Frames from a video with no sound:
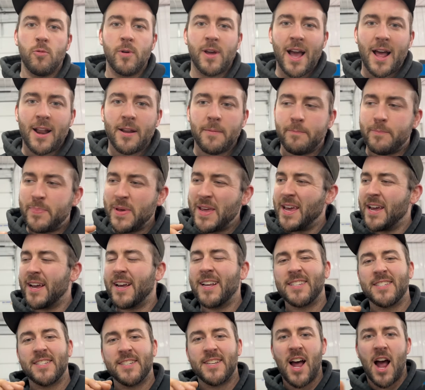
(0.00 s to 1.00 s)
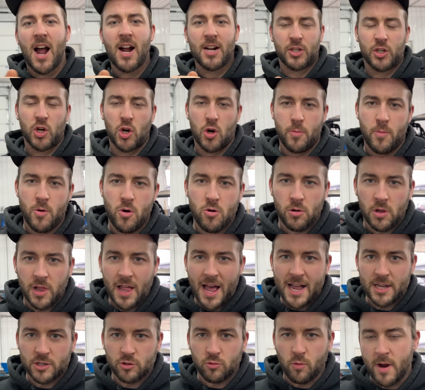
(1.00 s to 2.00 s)
We got a big stock turbo
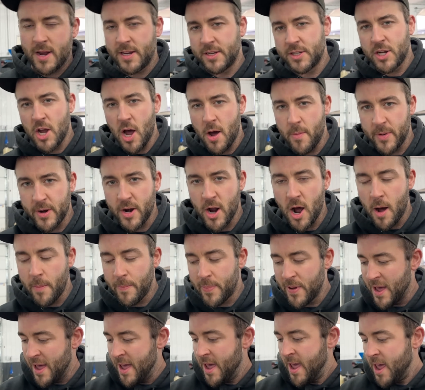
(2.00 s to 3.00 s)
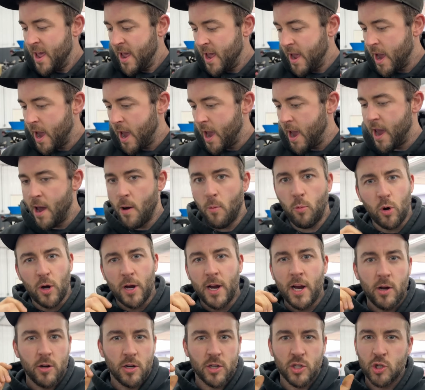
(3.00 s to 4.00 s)
class race coming up, and we're
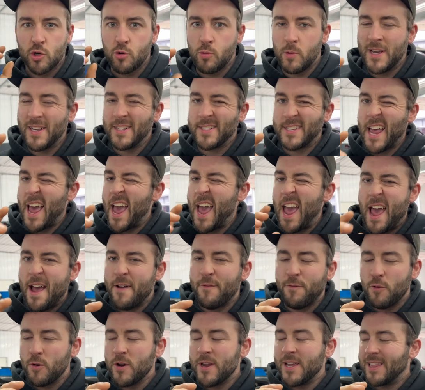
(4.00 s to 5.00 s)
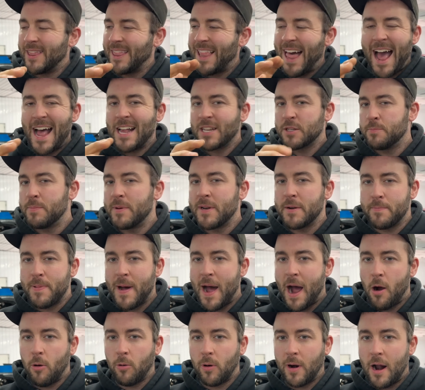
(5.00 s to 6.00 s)
here to squeeze every last bit of
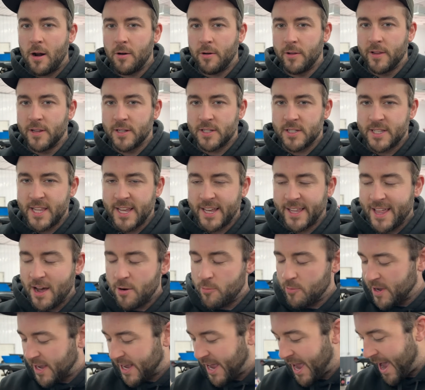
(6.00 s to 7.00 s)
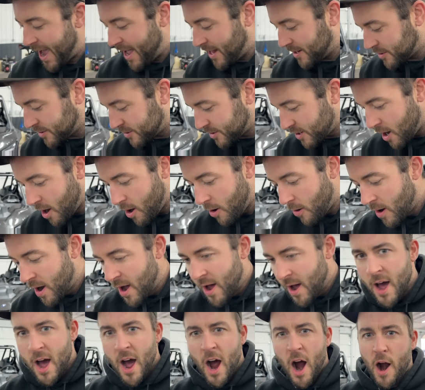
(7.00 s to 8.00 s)
power out of this thing that we can. So
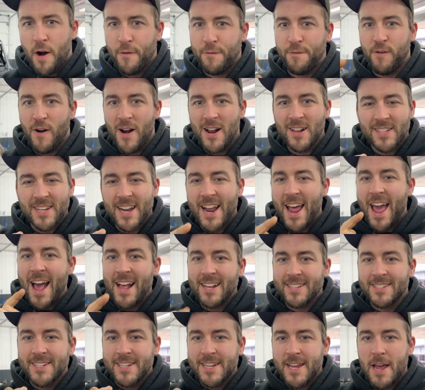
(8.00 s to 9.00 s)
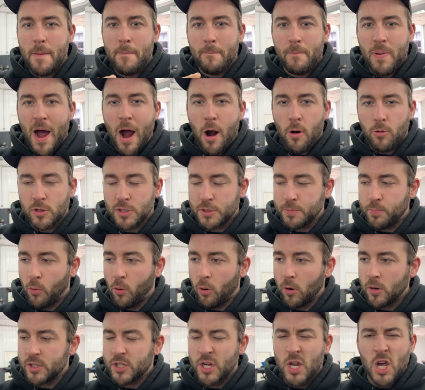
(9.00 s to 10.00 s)
our friends at STM
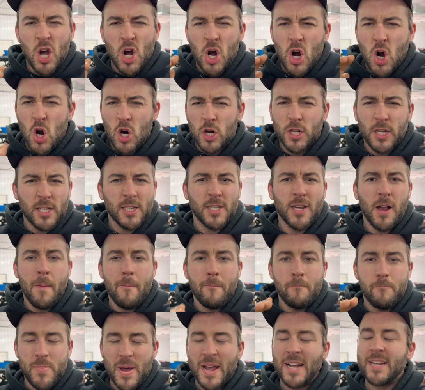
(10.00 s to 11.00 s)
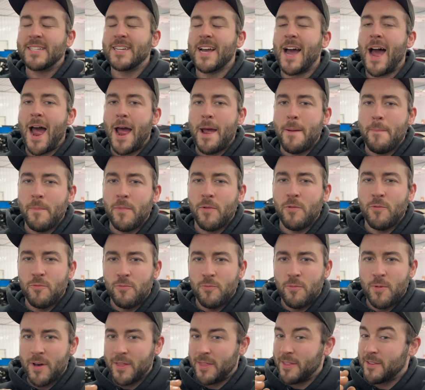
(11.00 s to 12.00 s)
Powersports hooked us up big
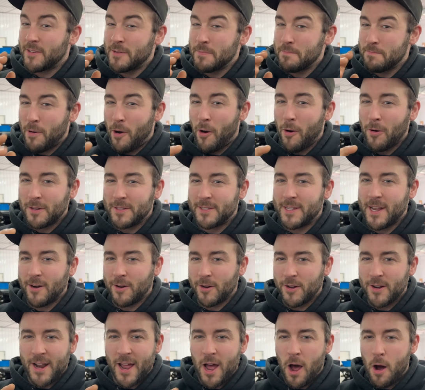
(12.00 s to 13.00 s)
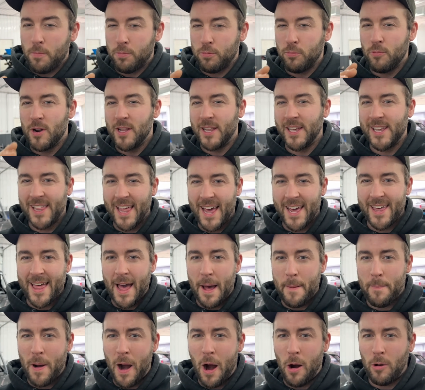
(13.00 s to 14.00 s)
time with some parts that are going to help really lay
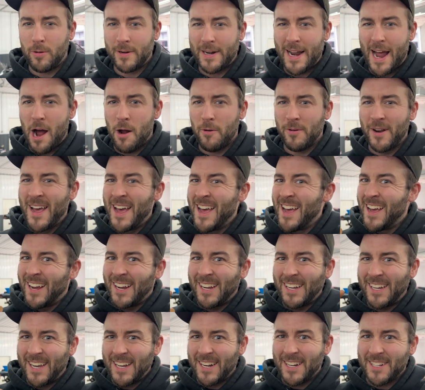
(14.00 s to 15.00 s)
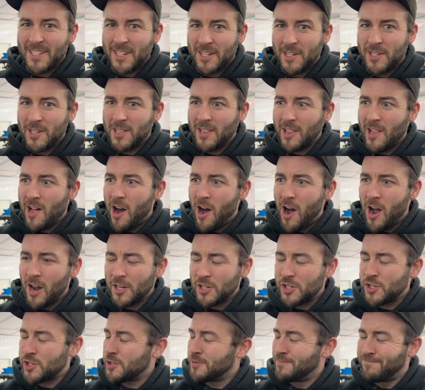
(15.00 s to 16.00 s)
that power down, get us a good
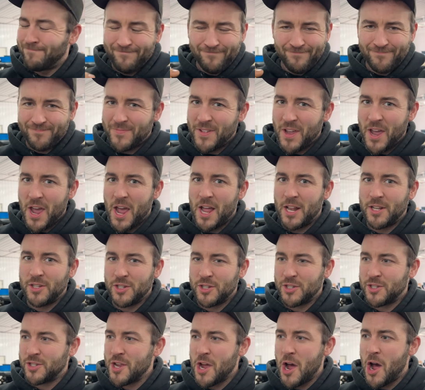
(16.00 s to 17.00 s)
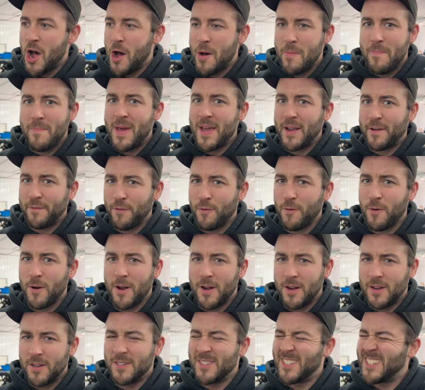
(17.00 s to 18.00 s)
launch, and just make for
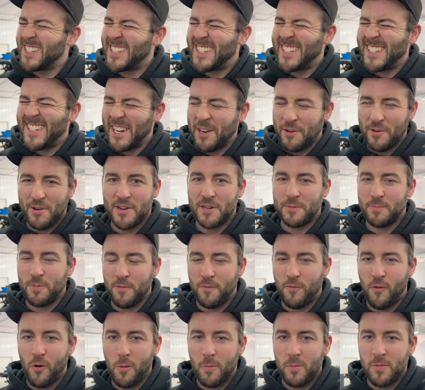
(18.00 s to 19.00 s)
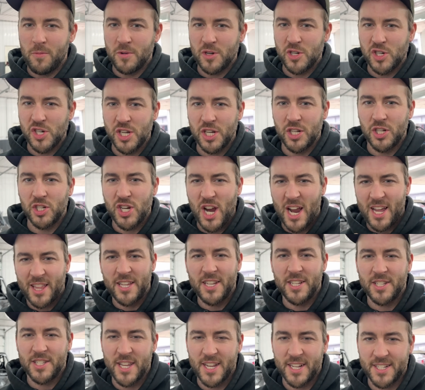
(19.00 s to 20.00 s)
a serious performing machine. Check
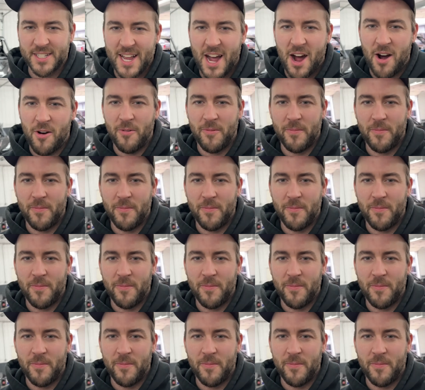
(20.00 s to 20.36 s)
these things out.